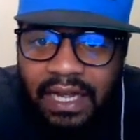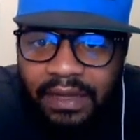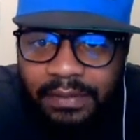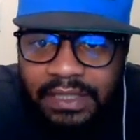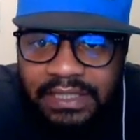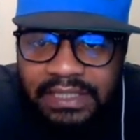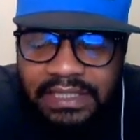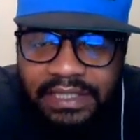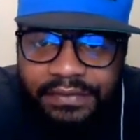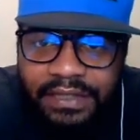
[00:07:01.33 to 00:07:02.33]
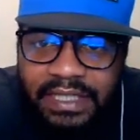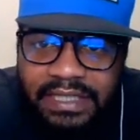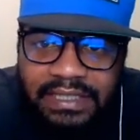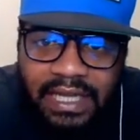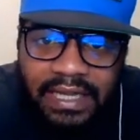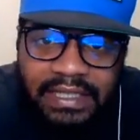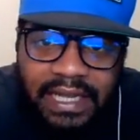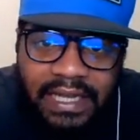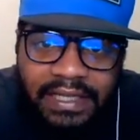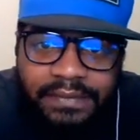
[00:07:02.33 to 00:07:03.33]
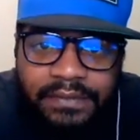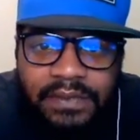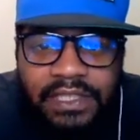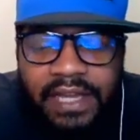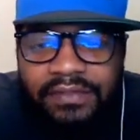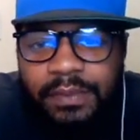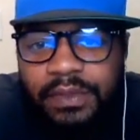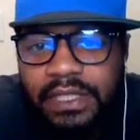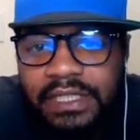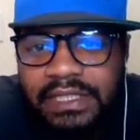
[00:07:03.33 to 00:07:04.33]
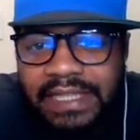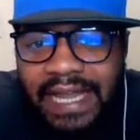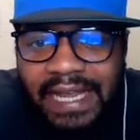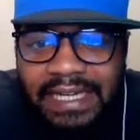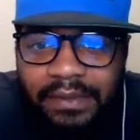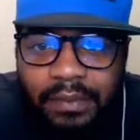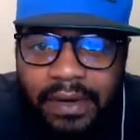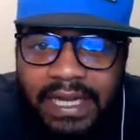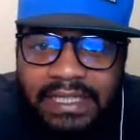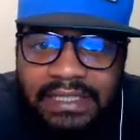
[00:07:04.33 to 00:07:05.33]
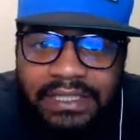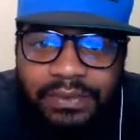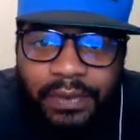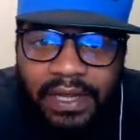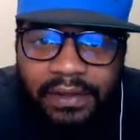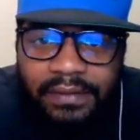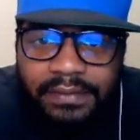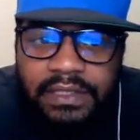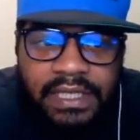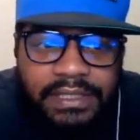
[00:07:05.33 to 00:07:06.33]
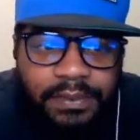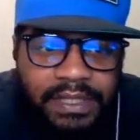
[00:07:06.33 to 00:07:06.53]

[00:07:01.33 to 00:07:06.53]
commas and different things like that, you have to put that in brackets as well. So let's